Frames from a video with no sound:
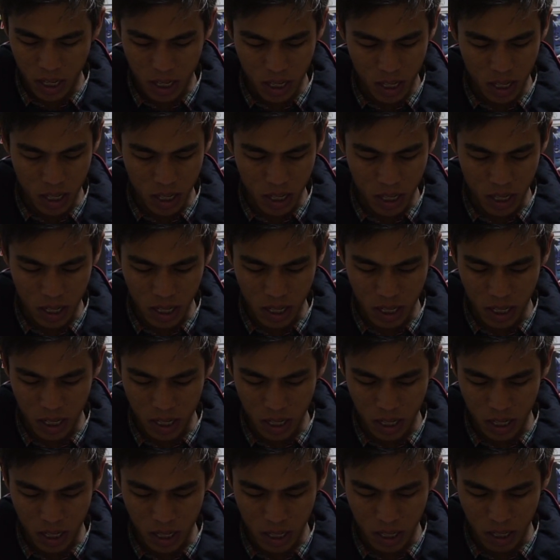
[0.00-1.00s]

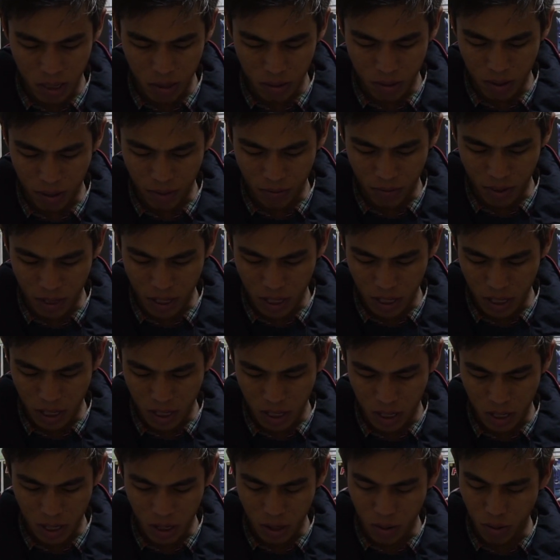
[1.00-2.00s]
We have the,
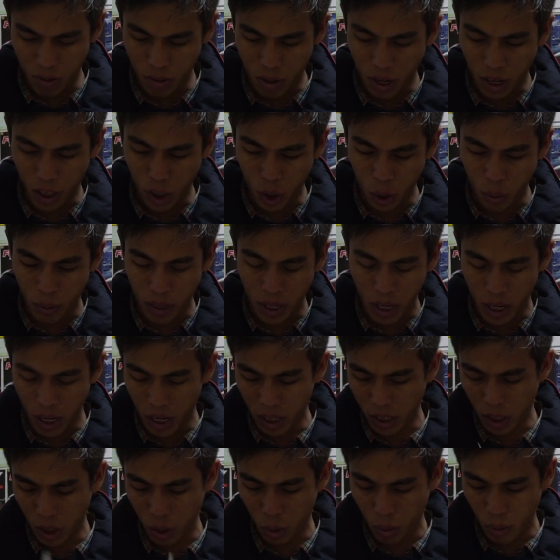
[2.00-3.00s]
you know, luxury
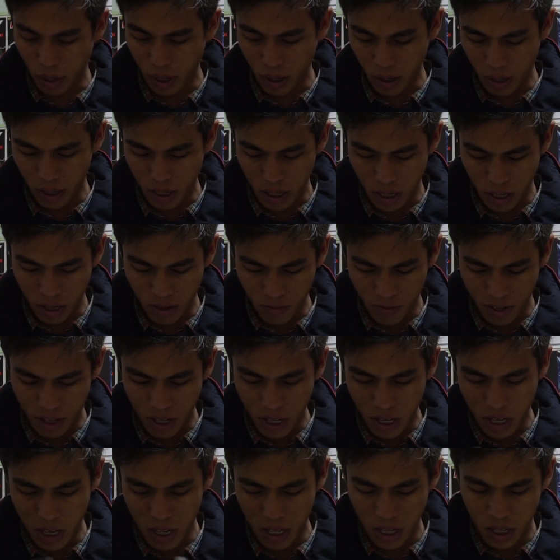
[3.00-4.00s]
cars as well, and they
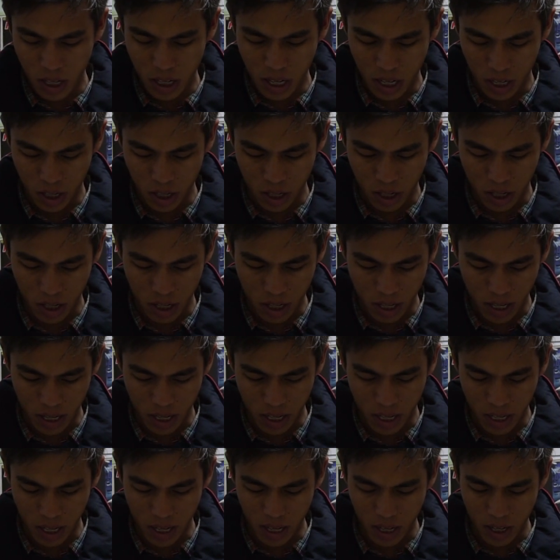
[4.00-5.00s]
even tested
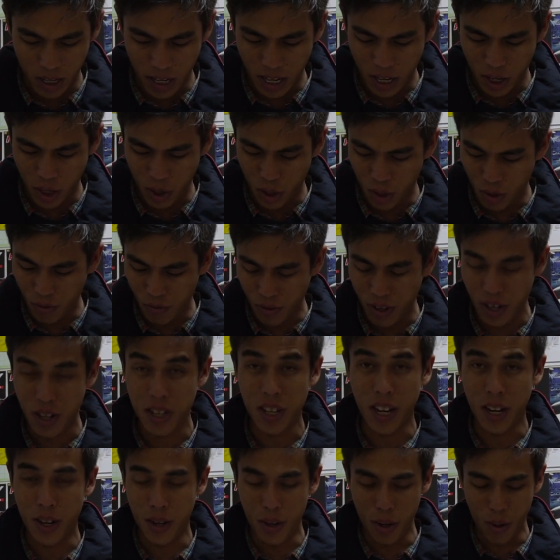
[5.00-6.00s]
like SUVs.
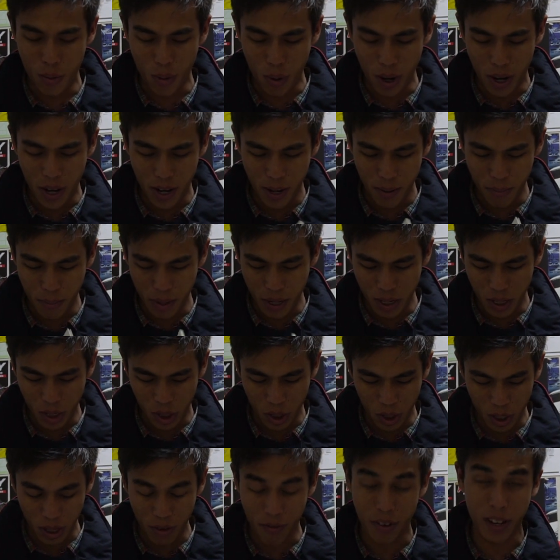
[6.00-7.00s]
I don't know why, but
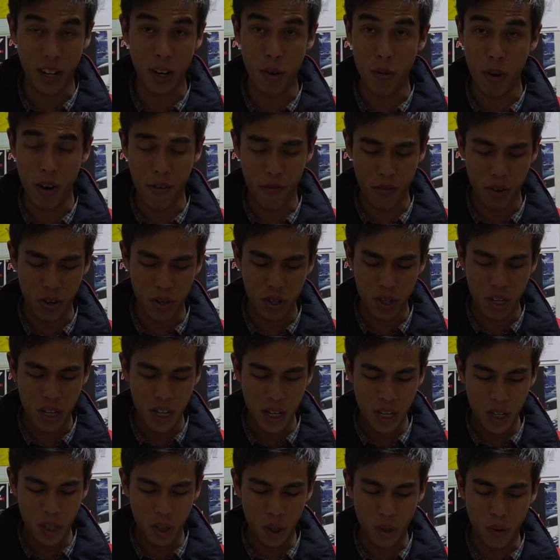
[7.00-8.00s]
just to give like a reference.
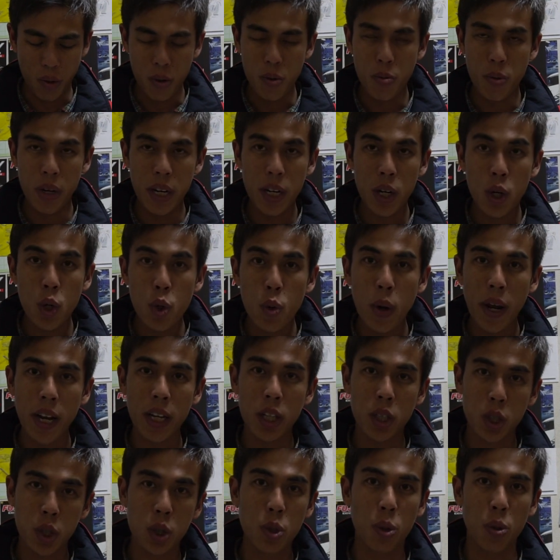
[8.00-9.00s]
So really
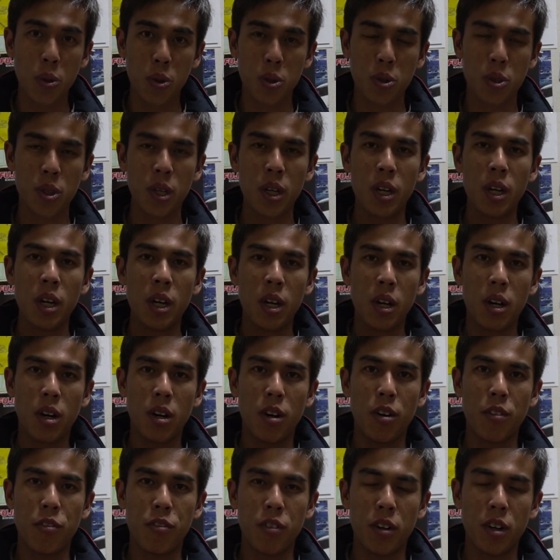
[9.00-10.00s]
great source
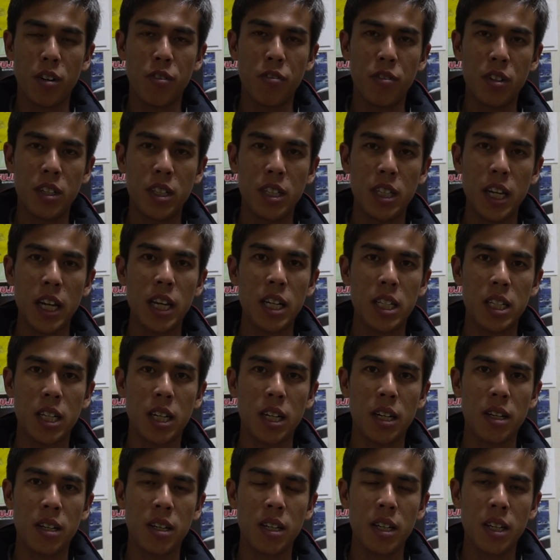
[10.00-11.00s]
of
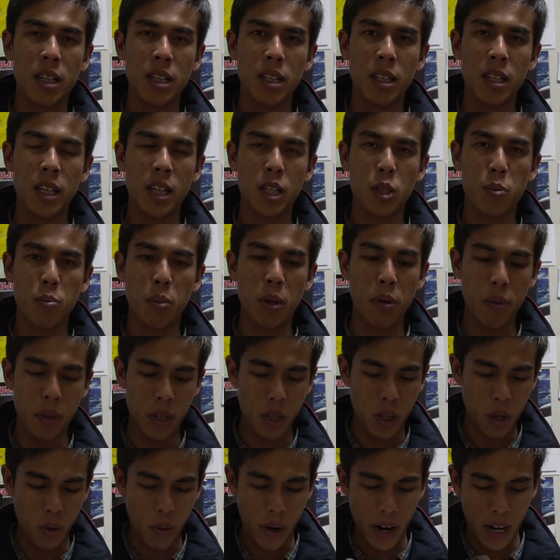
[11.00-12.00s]
data that's
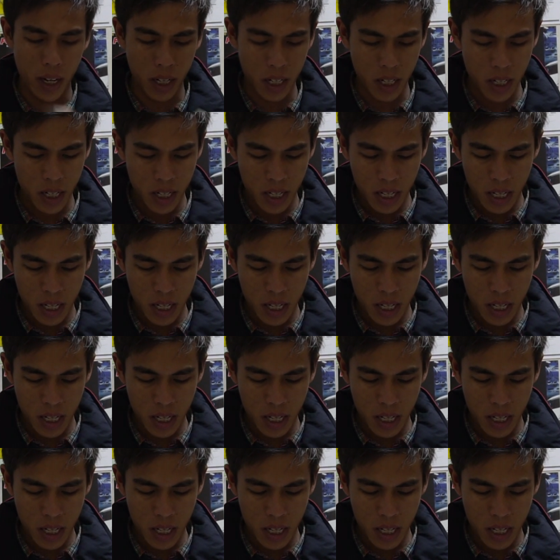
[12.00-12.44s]
period correct,